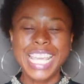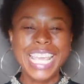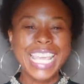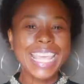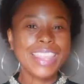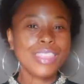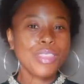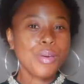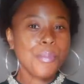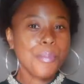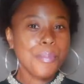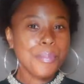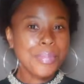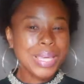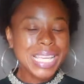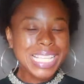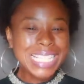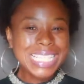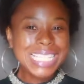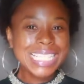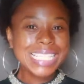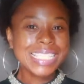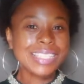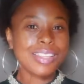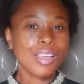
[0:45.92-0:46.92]
in the
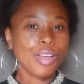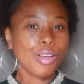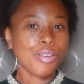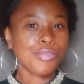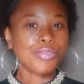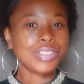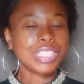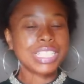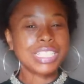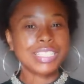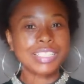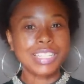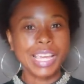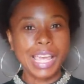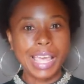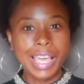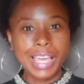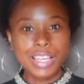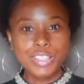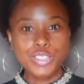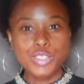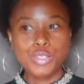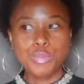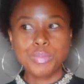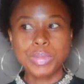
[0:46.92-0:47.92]
midst of
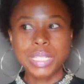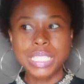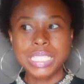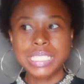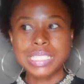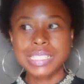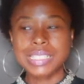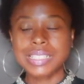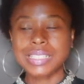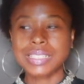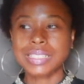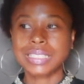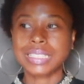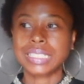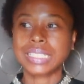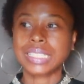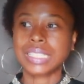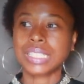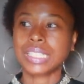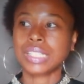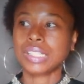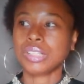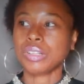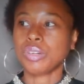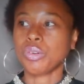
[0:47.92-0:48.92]
detachment,
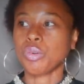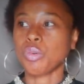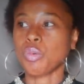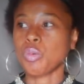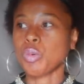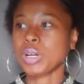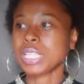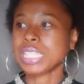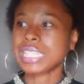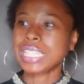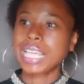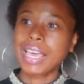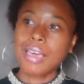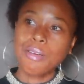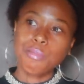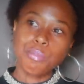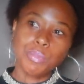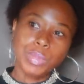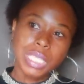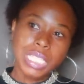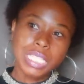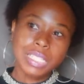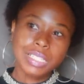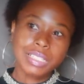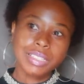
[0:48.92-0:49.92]
what that
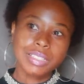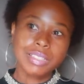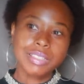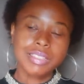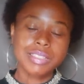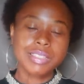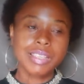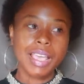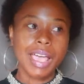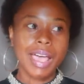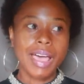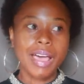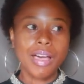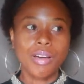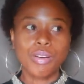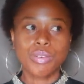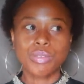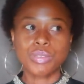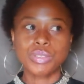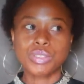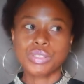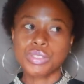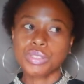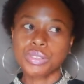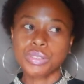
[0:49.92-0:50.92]
means,
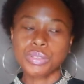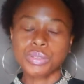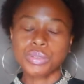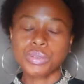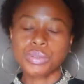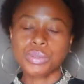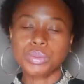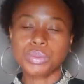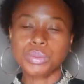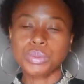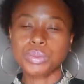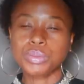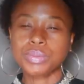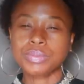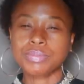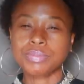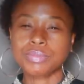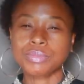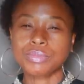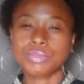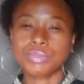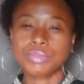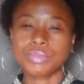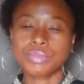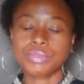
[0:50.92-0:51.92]
how to
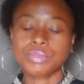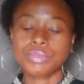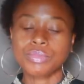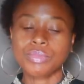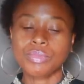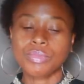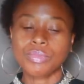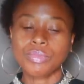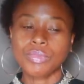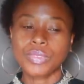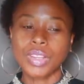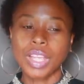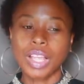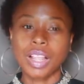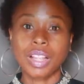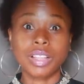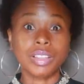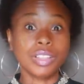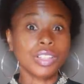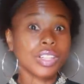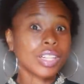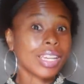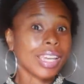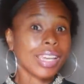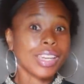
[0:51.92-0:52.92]

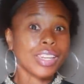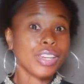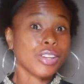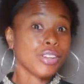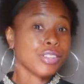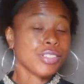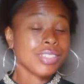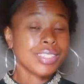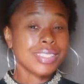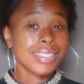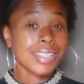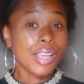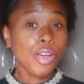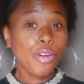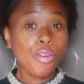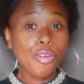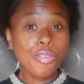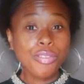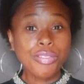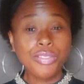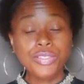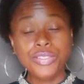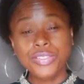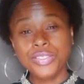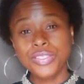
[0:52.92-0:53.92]
look at
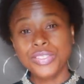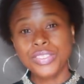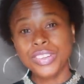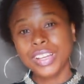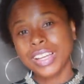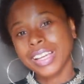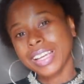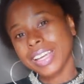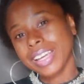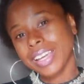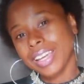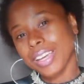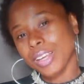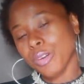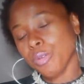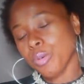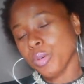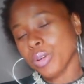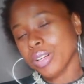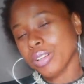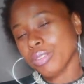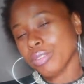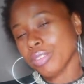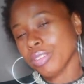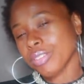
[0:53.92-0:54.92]
yourself, and
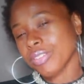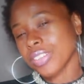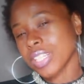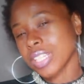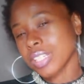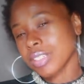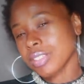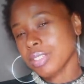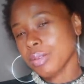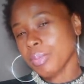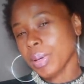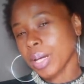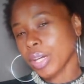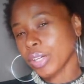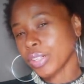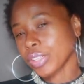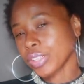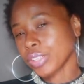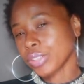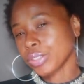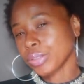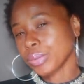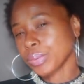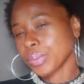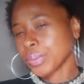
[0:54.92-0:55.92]
what it reveals about
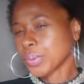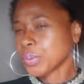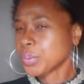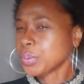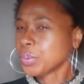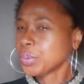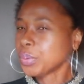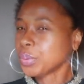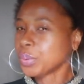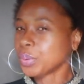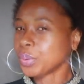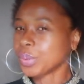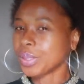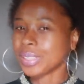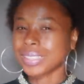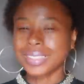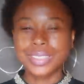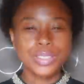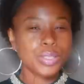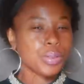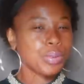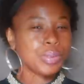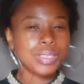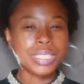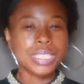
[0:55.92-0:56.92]
you. Ooh,
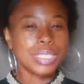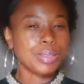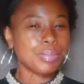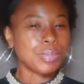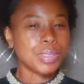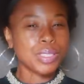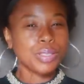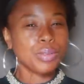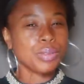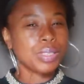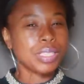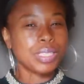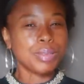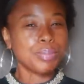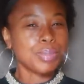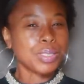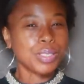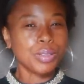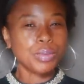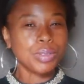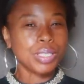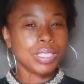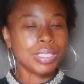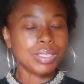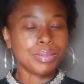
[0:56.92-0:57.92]
so deep, so deep,
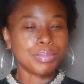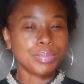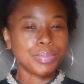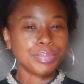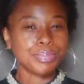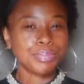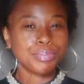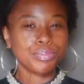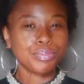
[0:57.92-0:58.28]
so deep.